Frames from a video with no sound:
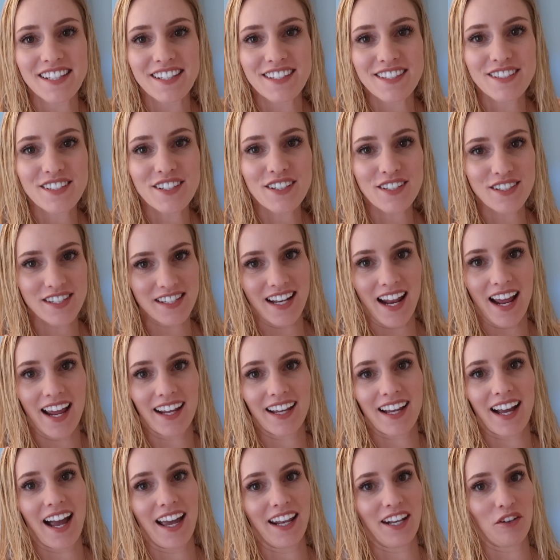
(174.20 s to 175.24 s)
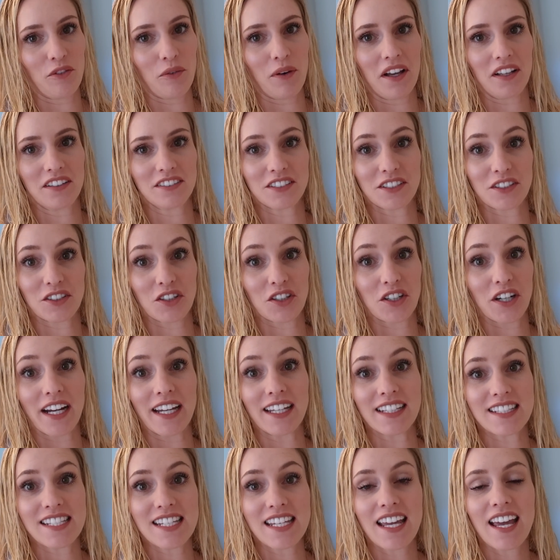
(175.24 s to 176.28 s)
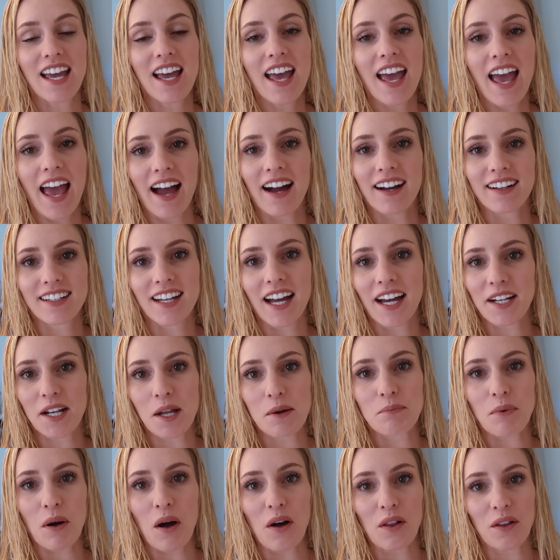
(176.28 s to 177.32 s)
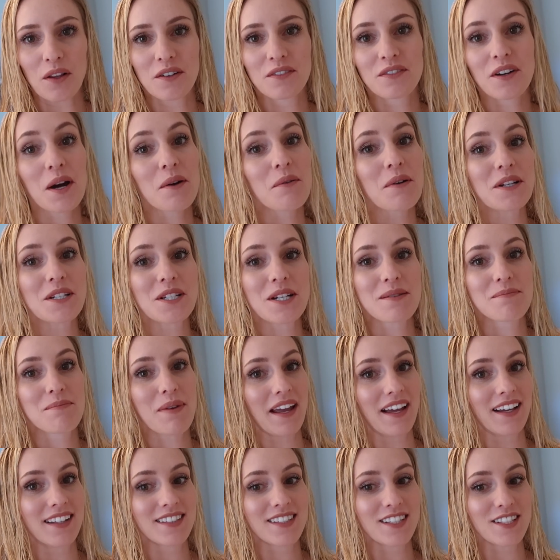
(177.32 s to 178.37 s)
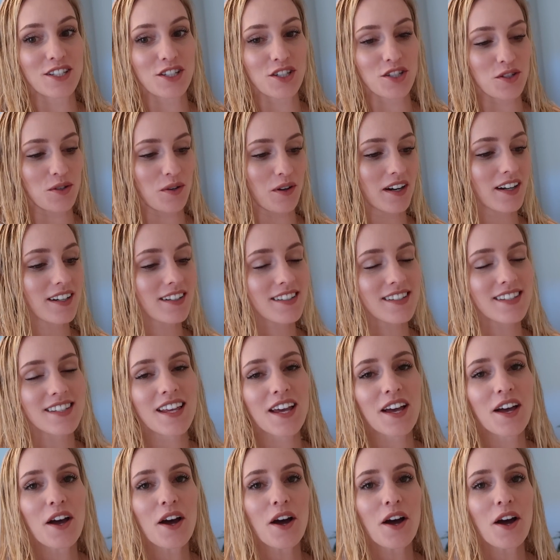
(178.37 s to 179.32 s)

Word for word: sisters and I kind of went a little crazy and cut up all of our winter pants into shorts?